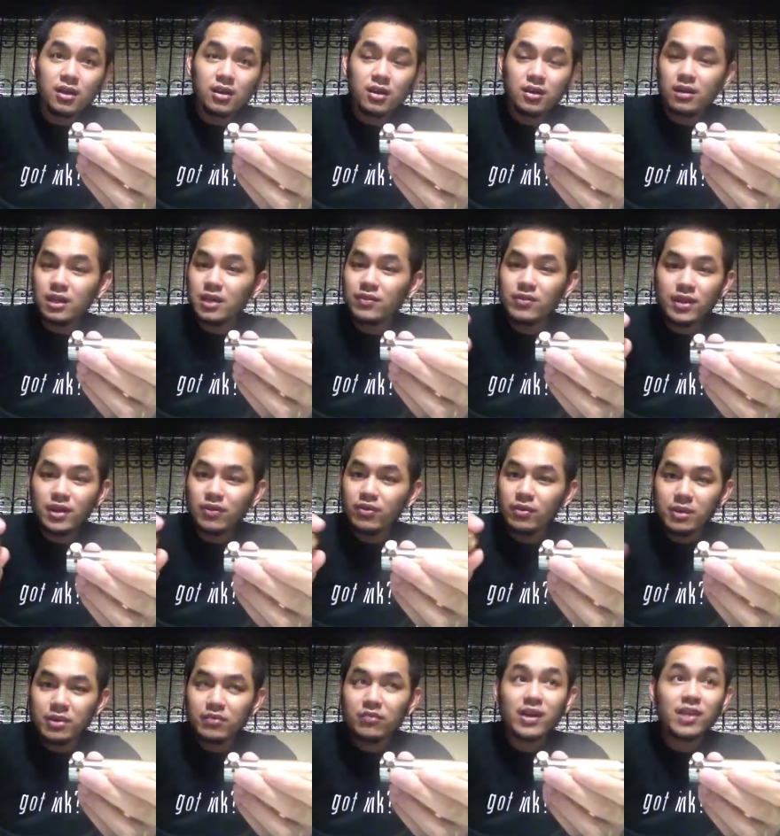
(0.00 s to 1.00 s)
You know, leave it there for
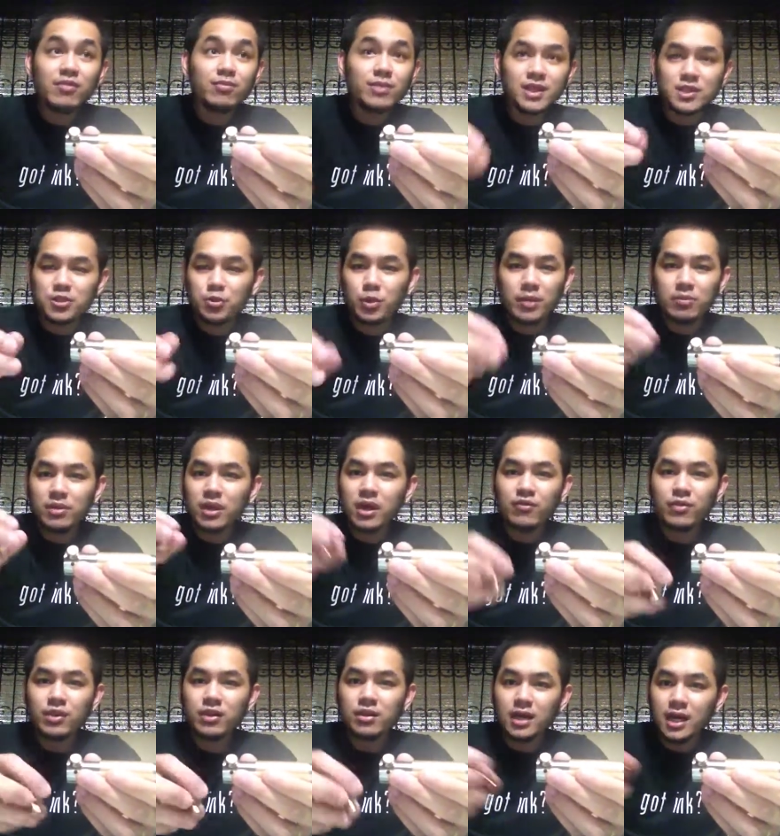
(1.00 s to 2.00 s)
about 5 minutes, wipe it
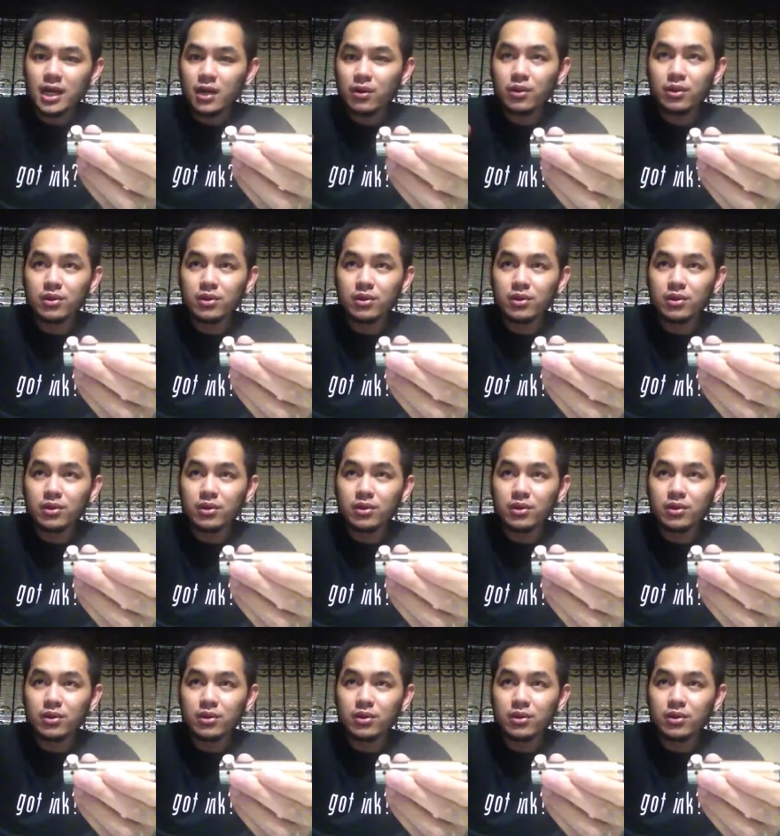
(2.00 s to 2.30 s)
off with a towel